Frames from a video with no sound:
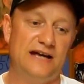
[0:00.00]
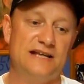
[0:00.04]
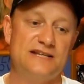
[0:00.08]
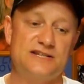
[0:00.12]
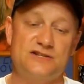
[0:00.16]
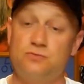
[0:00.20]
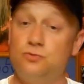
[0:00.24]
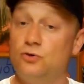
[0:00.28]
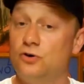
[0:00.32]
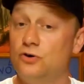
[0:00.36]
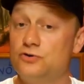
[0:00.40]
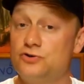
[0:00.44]

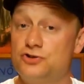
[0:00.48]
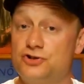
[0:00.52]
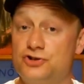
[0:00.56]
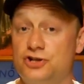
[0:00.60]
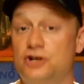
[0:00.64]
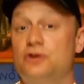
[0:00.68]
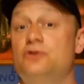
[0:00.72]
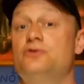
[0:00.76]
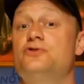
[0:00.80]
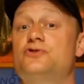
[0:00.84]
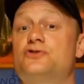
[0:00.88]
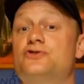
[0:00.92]
That's what
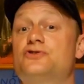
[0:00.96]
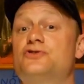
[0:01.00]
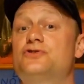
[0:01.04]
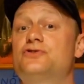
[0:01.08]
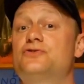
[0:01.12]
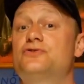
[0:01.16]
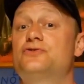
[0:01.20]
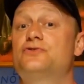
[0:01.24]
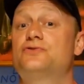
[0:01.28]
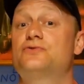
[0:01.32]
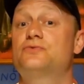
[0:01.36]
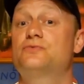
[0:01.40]
shows
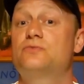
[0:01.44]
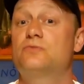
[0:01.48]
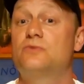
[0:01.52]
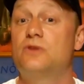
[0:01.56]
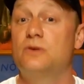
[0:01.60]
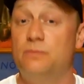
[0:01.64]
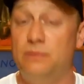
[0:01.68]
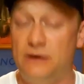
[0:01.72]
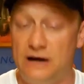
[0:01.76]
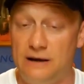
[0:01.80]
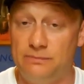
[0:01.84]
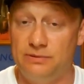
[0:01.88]

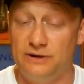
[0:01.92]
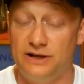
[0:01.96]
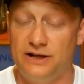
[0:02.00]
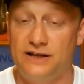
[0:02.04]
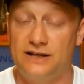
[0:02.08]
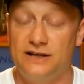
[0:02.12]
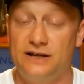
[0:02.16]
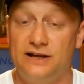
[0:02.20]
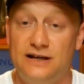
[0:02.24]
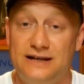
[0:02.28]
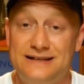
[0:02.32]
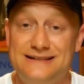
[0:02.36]
the
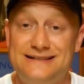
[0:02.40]
public